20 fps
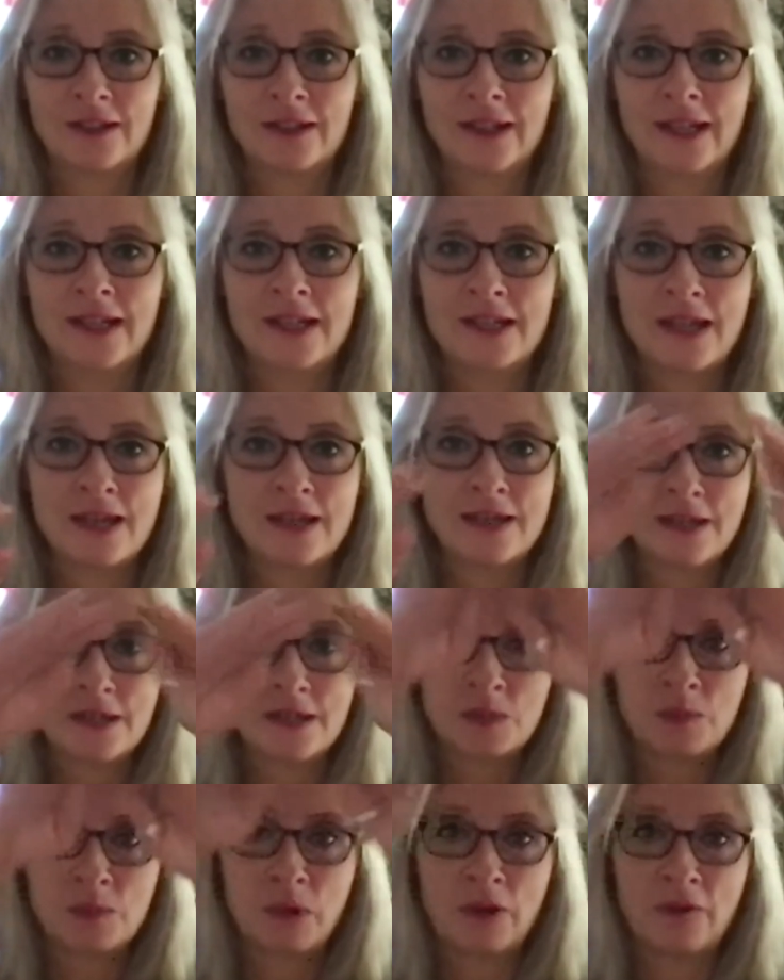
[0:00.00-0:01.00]
it
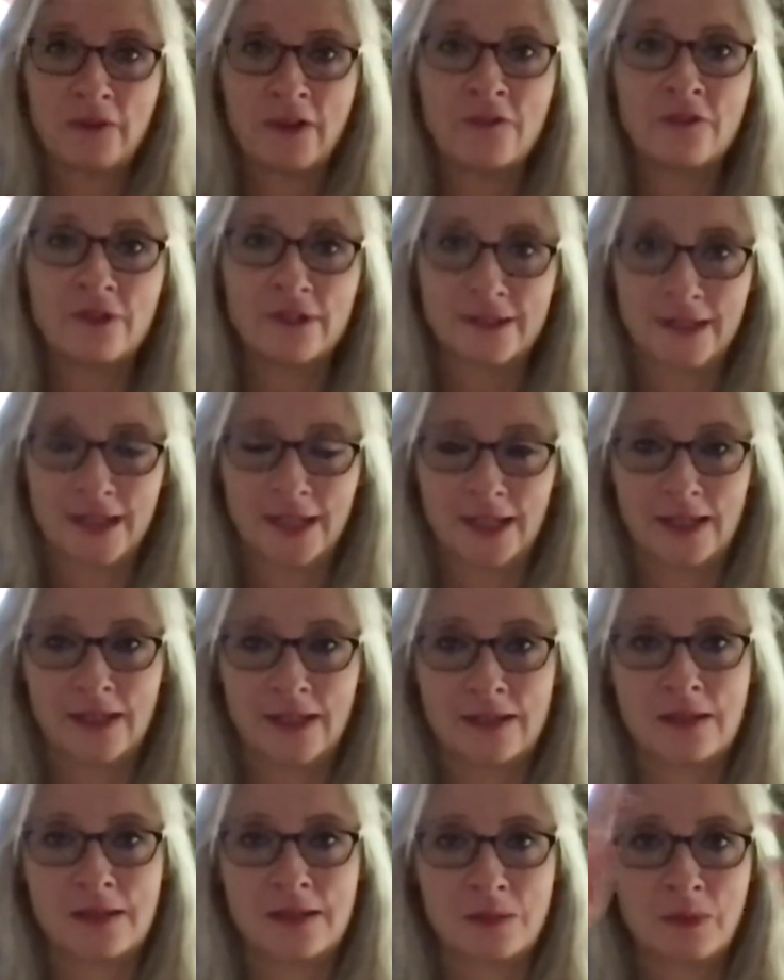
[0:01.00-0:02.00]
sits above everything. It
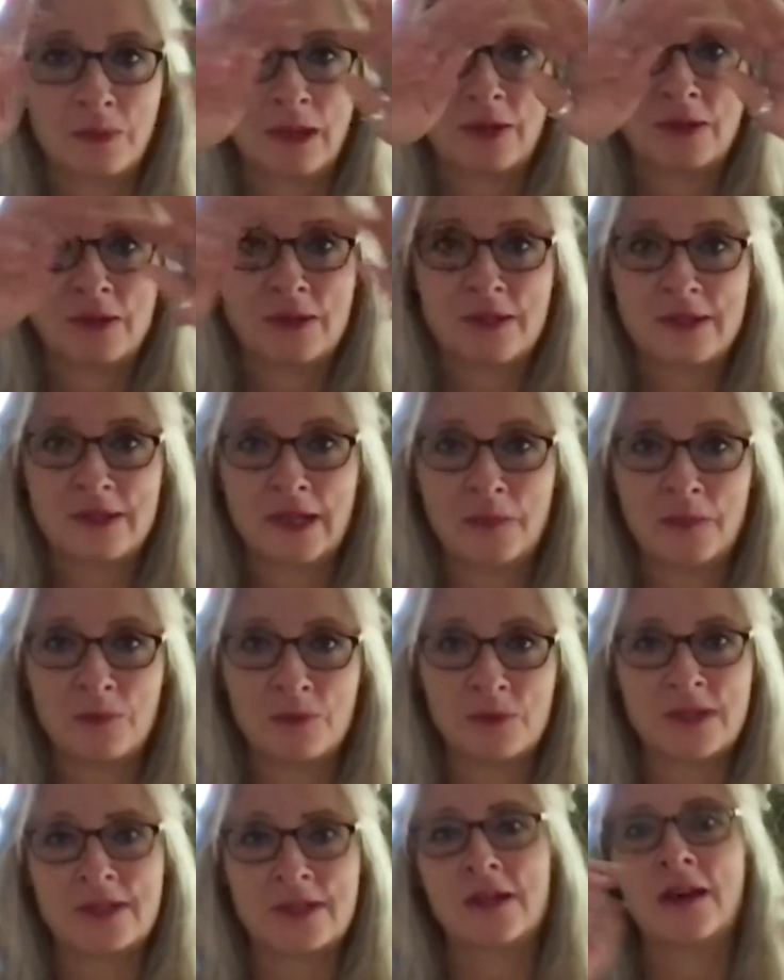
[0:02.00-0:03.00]
sits about sustainable
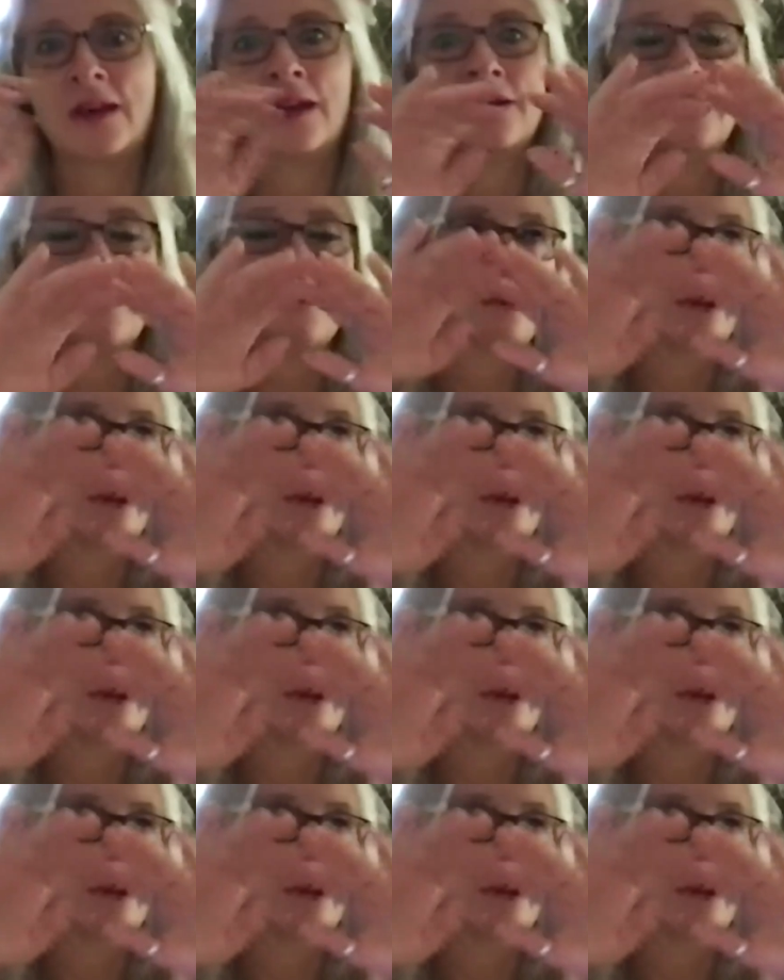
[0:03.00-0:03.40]
design.